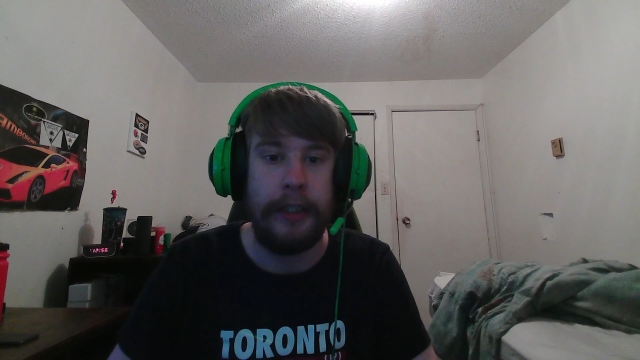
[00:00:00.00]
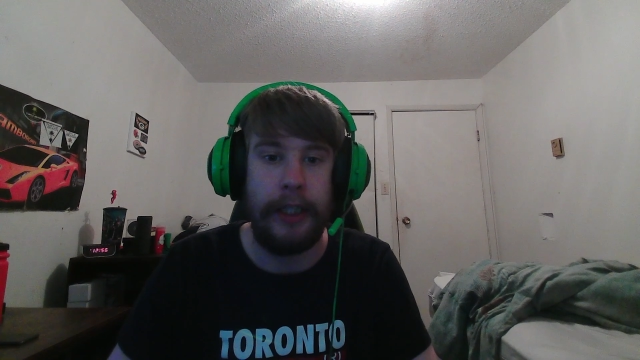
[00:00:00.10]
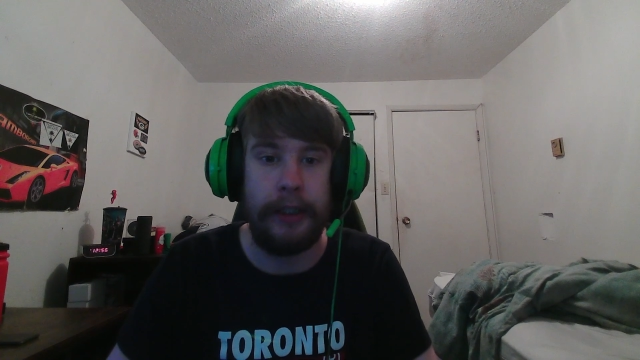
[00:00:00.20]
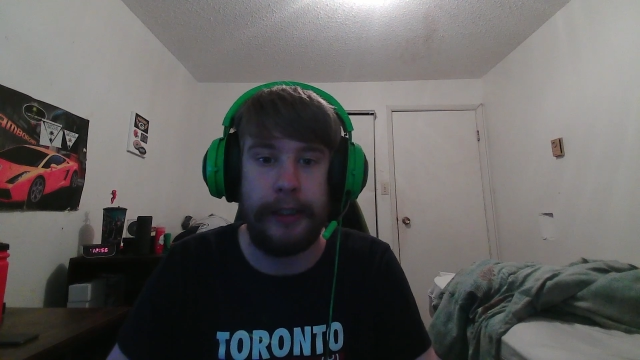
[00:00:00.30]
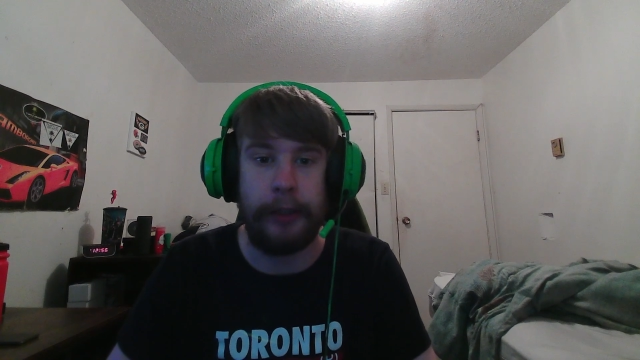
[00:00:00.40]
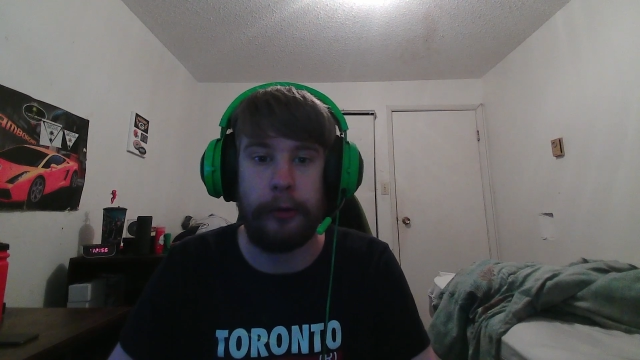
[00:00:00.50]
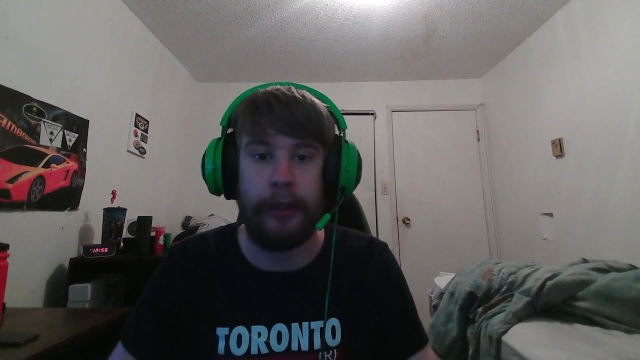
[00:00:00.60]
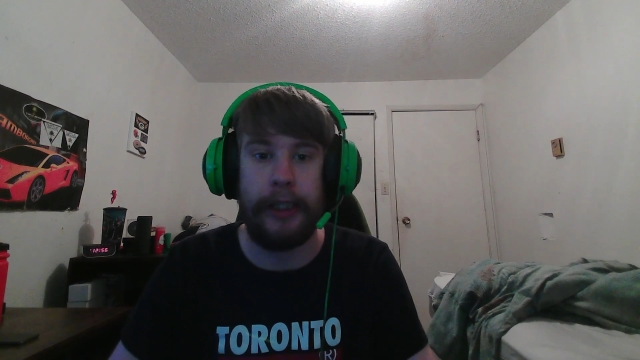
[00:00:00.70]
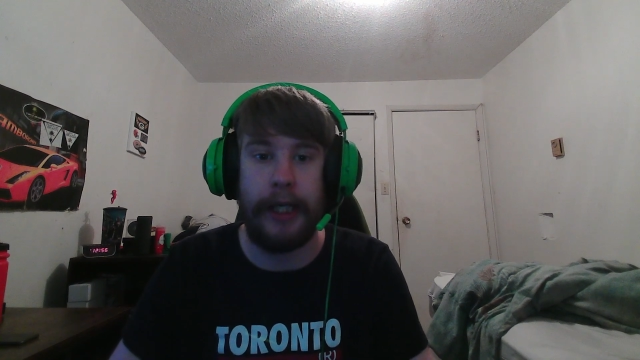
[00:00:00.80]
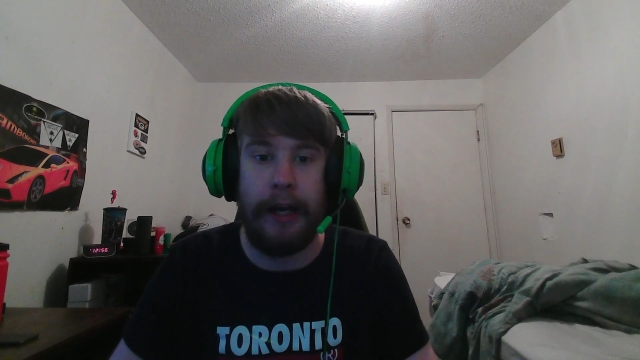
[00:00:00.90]
in the
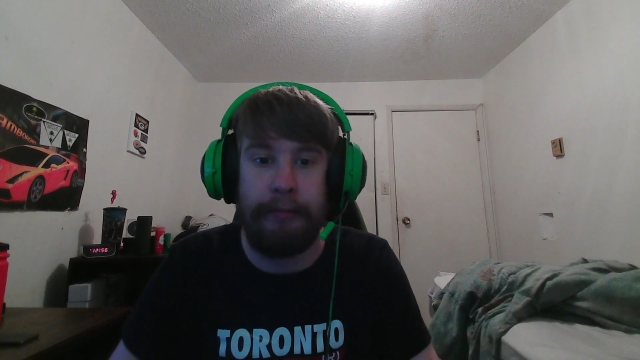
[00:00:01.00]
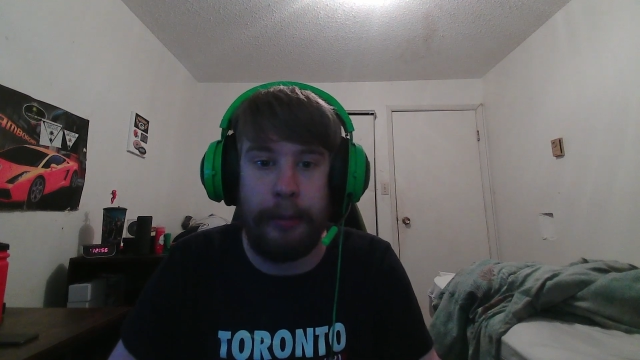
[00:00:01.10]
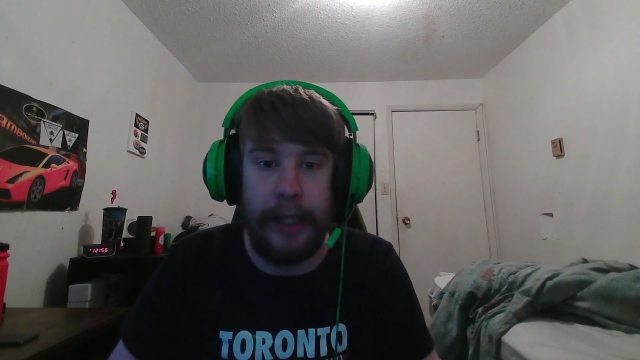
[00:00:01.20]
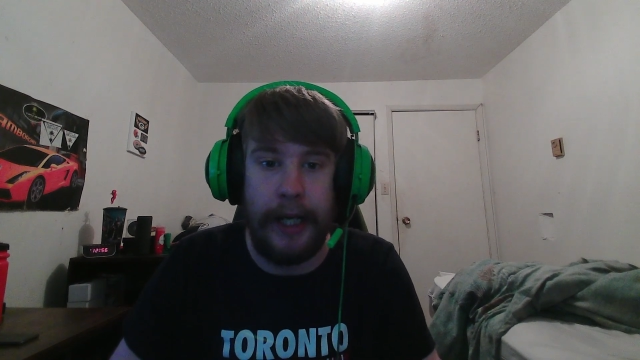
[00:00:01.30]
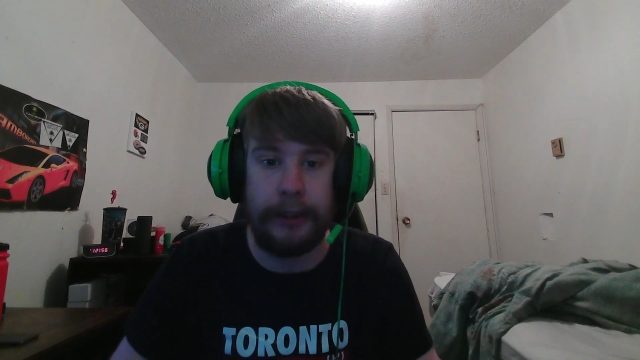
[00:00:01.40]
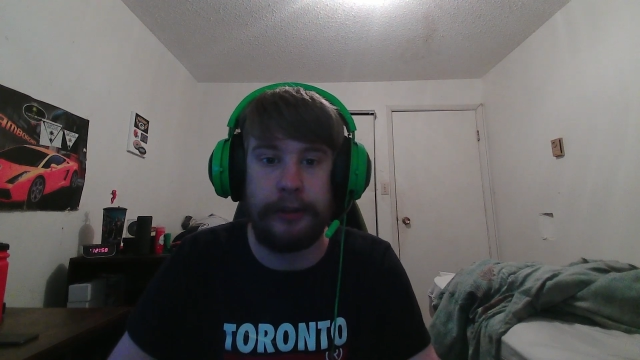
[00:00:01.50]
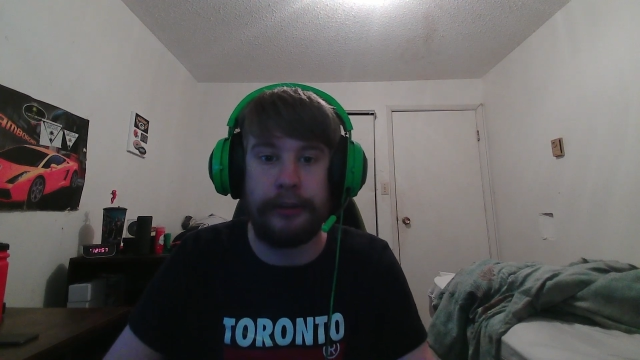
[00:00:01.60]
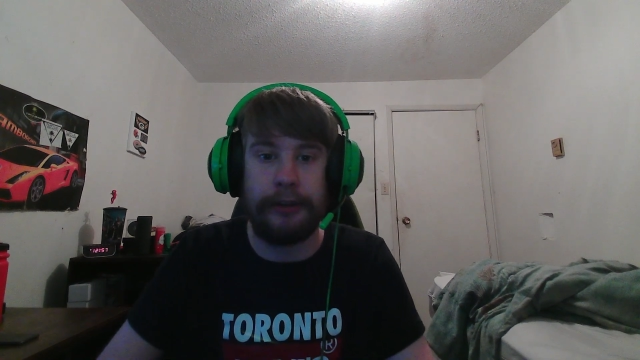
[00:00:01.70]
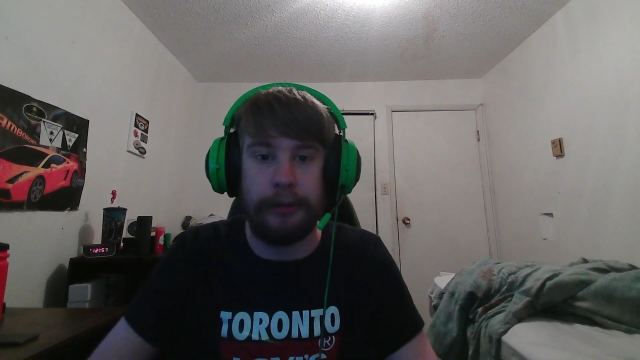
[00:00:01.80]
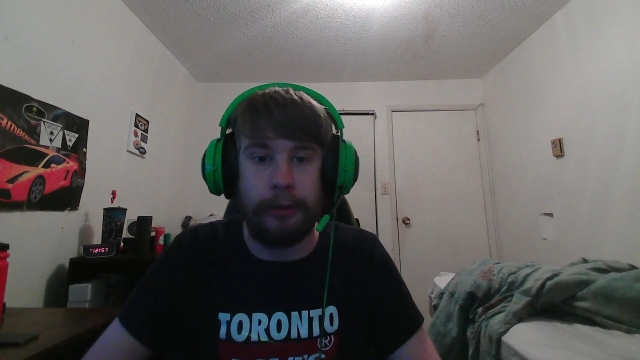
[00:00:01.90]
arena
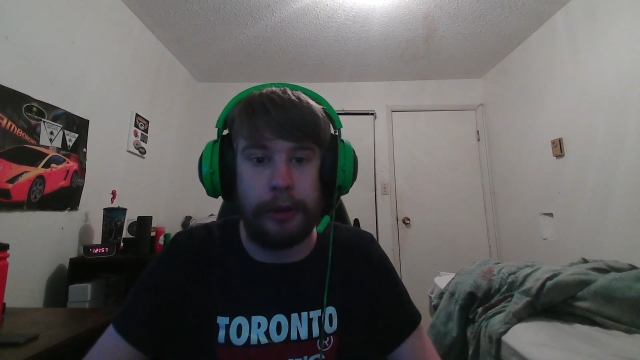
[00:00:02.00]
FPS